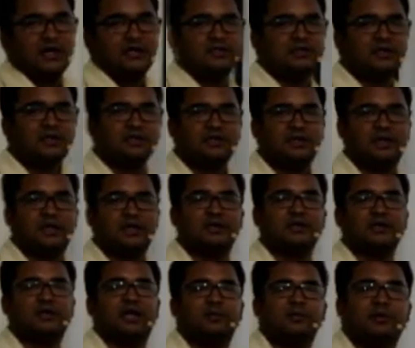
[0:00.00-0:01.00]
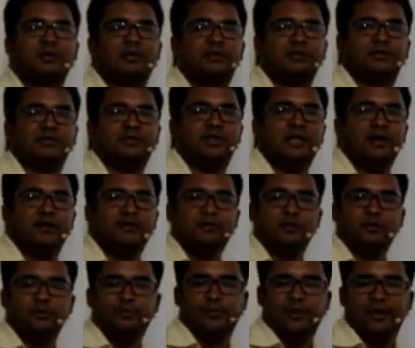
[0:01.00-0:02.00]
are the current liabilities. They
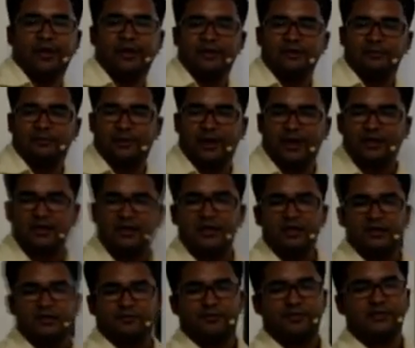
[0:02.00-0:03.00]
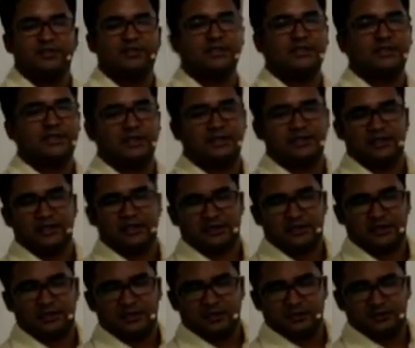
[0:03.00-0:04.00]
have to pay it back within a
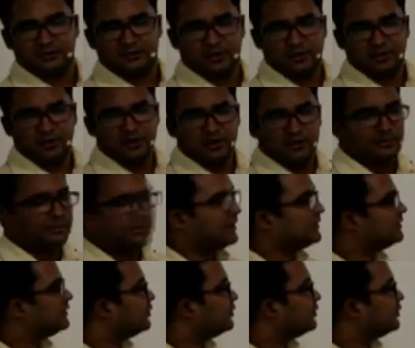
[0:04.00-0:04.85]
year. So